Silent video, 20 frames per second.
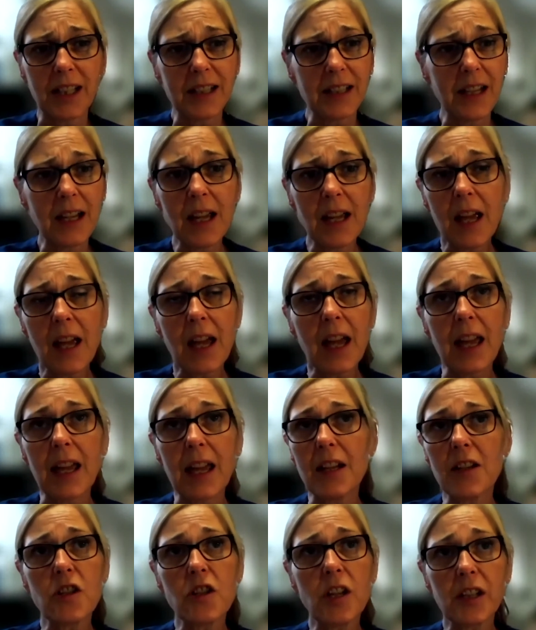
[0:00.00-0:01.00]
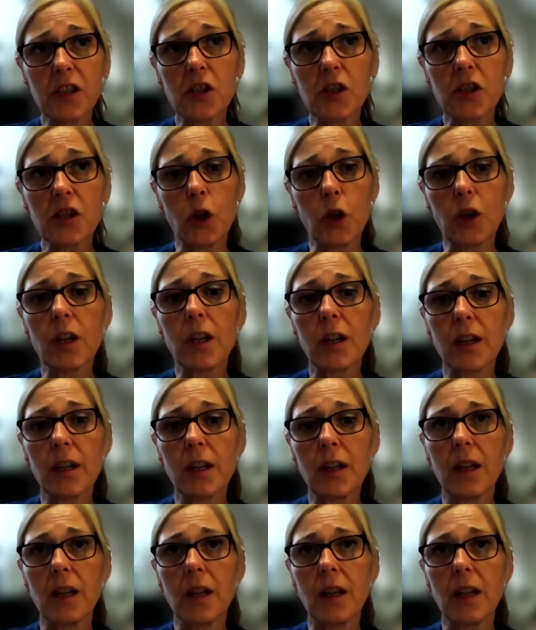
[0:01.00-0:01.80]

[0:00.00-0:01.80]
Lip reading: And it just took